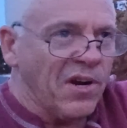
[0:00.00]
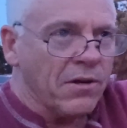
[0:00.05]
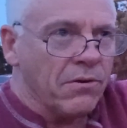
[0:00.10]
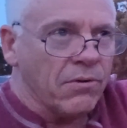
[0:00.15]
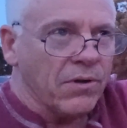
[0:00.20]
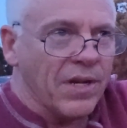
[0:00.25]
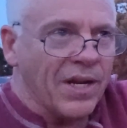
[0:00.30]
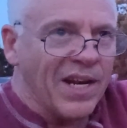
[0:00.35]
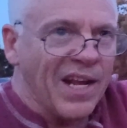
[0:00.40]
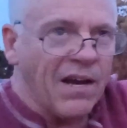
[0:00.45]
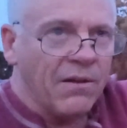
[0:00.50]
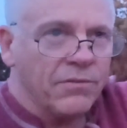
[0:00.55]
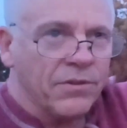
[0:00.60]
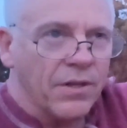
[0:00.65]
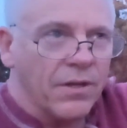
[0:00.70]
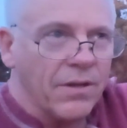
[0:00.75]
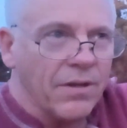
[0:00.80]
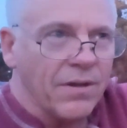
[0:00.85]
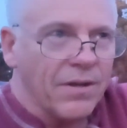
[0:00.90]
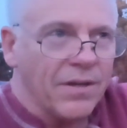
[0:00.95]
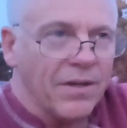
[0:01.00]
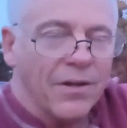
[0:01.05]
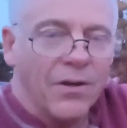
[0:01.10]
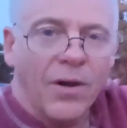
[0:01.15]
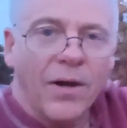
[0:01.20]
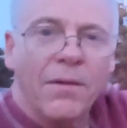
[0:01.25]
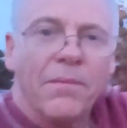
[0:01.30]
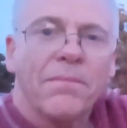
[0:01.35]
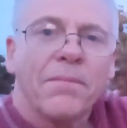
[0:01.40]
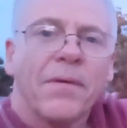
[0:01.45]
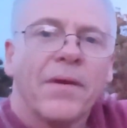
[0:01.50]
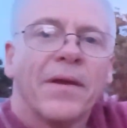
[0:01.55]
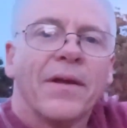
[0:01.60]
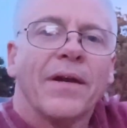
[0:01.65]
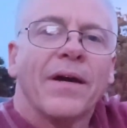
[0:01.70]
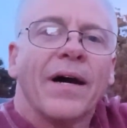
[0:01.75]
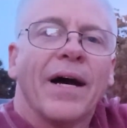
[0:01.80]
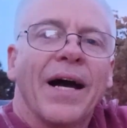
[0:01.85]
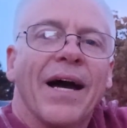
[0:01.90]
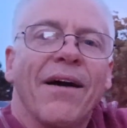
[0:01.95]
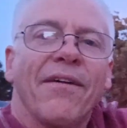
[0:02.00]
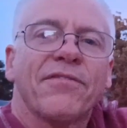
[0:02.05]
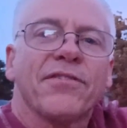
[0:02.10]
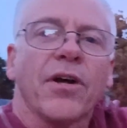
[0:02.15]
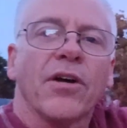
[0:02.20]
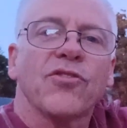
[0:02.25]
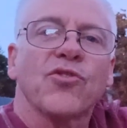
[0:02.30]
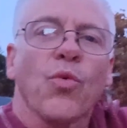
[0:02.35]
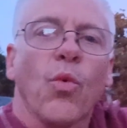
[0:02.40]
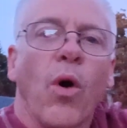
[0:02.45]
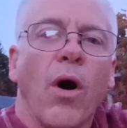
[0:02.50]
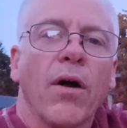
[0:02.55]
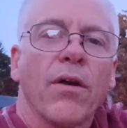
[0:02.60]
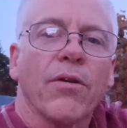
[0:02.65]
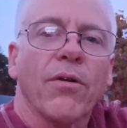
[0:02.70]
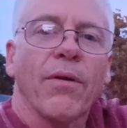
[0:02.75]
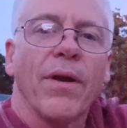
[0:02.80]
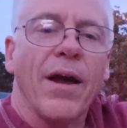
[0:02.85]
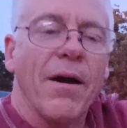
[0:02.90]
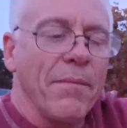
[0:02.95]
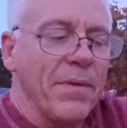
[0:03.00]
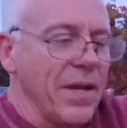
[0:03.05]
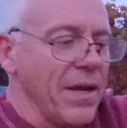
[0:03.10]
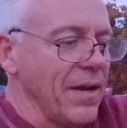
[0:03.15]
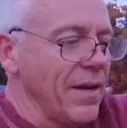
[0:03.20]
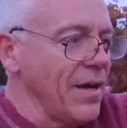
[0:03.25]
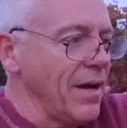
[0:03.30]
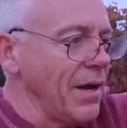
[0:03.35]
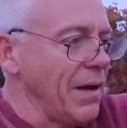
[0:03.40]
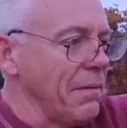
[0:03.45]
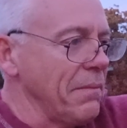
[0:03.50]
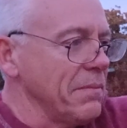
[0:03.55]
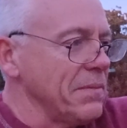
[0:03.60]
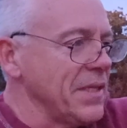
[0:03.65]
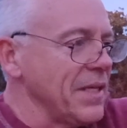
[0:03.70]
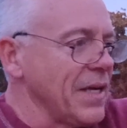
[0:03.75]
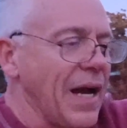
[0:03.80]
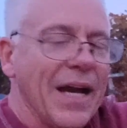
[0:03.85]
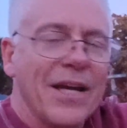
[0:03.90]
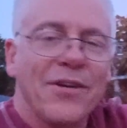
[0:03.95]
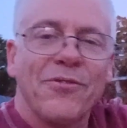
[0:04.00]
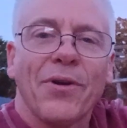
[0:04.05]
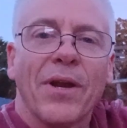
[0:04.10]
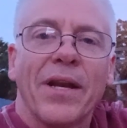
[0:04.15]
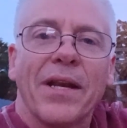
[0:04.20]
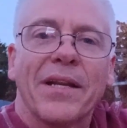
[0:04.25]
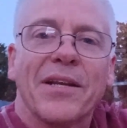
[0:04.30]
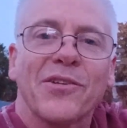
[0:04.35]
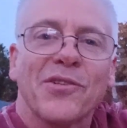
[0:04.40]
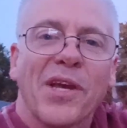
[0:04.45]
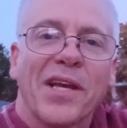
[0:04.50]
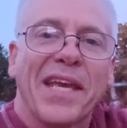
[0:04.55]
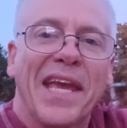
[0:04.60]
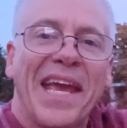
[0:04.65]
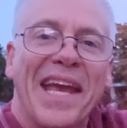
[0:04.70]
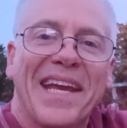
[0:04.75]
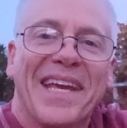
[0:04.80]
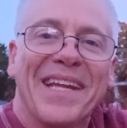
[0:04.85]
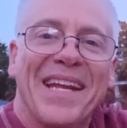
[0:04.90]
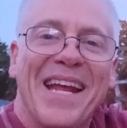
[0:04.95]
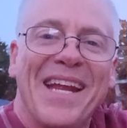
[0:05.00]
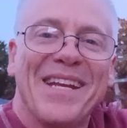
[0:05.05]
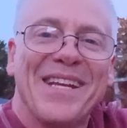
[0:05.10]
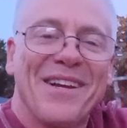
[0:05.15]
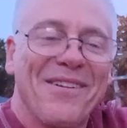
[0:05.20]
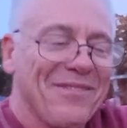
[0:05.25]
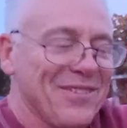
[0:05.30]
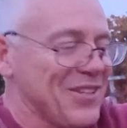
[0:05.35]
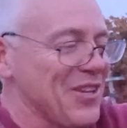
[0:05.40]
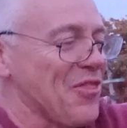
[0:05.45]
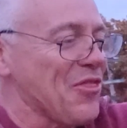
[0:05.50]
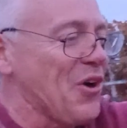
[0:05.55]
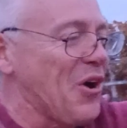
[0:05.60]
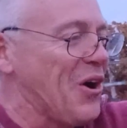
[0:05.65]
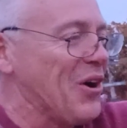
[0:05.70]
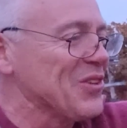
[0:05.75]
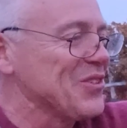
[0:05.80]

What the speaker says: I don't end out there and I have tons of water around me and I'm dehydrated because I can't get any of it to thaw.